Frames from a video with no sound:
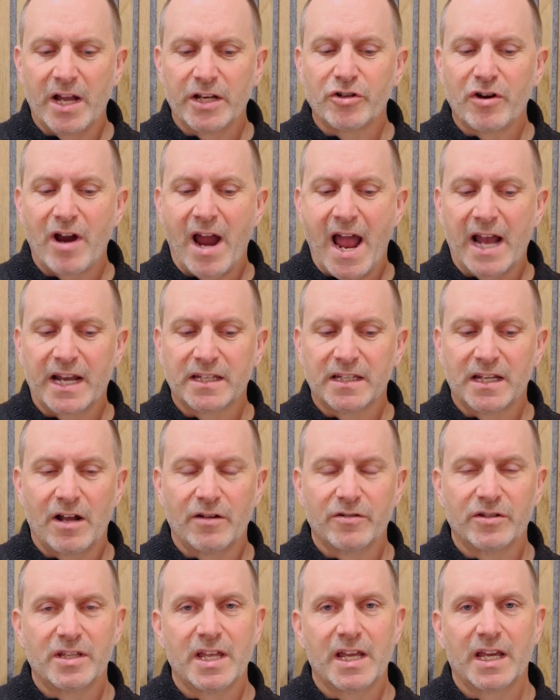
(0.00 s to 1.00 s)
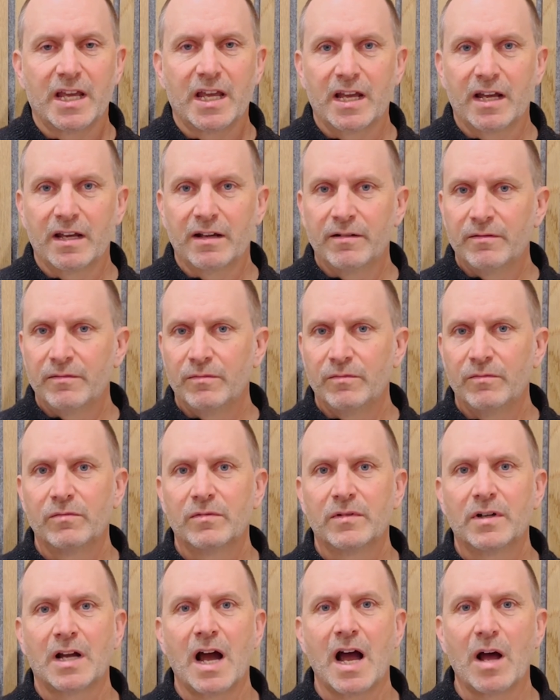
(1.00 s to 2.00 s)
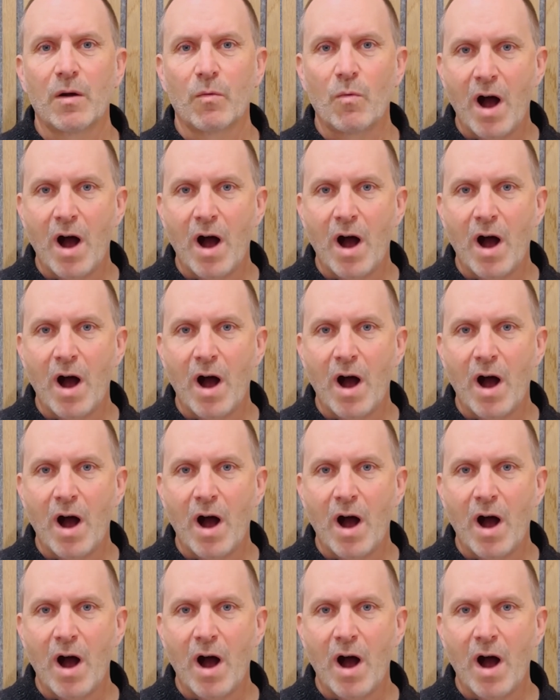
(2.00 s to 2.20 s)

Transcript: tracks. And I was thinking, God,